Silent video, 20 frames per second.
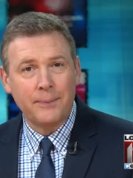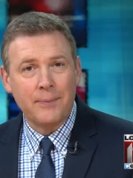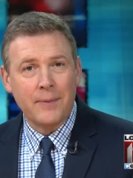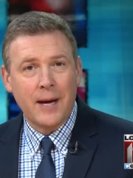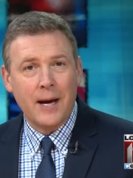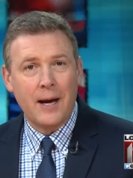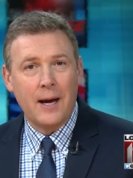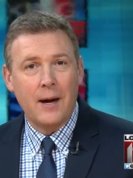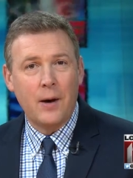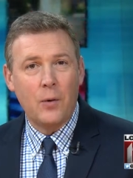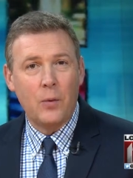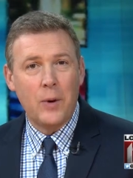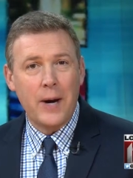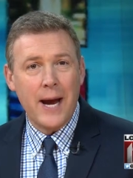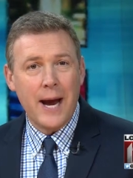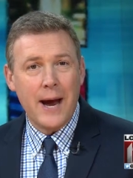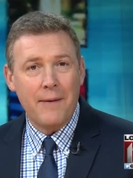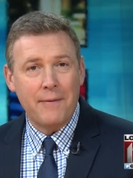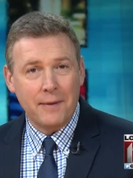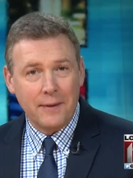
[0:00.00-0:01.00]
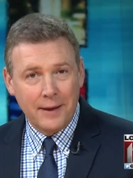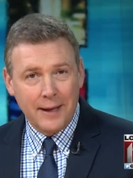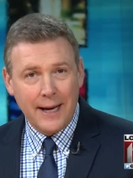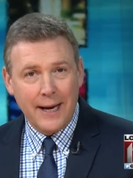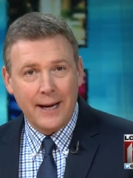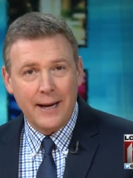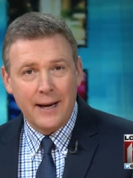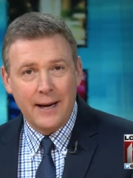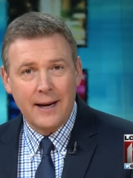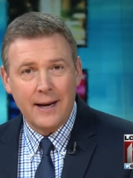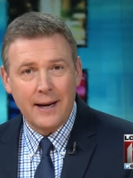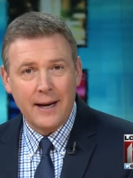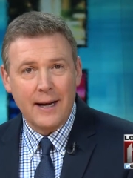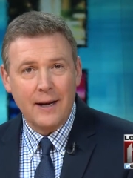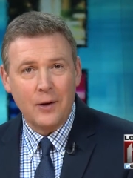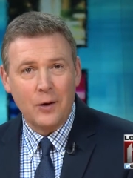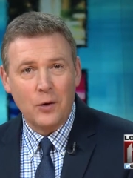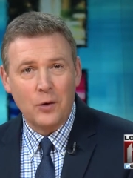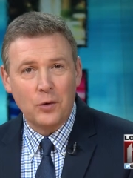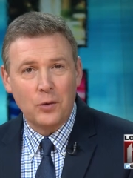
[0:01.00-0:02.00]
Uh, we have a link
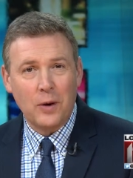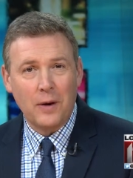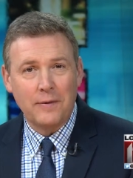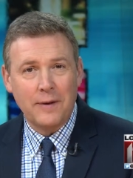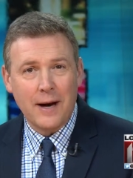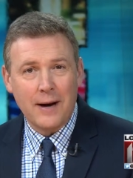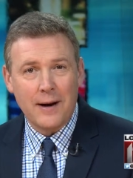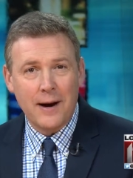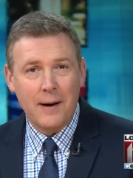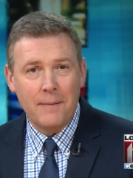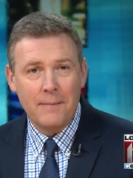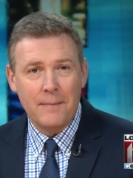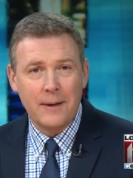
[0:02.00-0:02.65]
at local12.com.